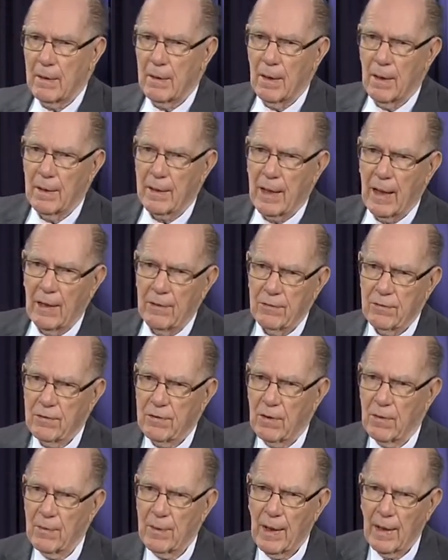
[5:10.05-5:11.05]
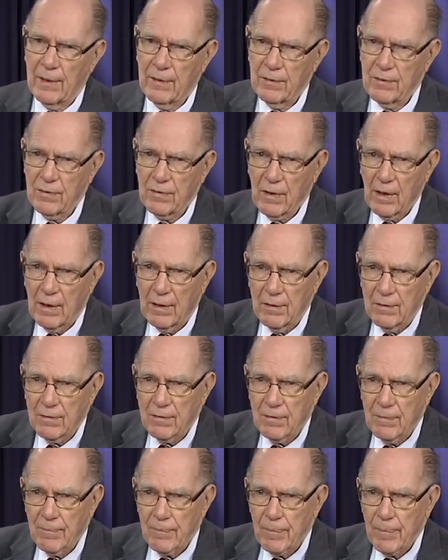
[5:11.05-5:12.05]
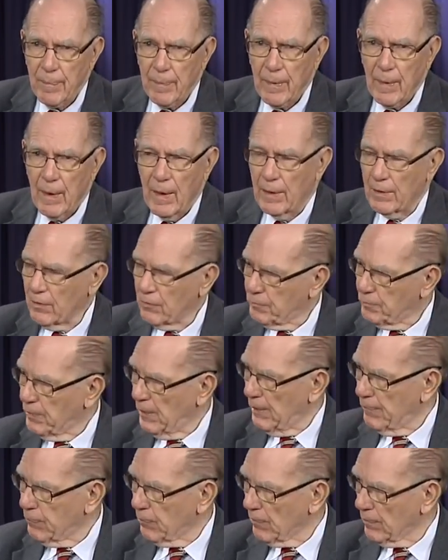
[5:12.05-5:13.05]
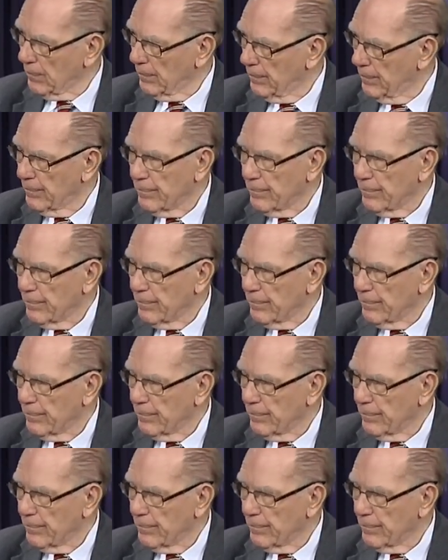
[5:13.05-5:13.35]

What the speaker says: against the United States and its people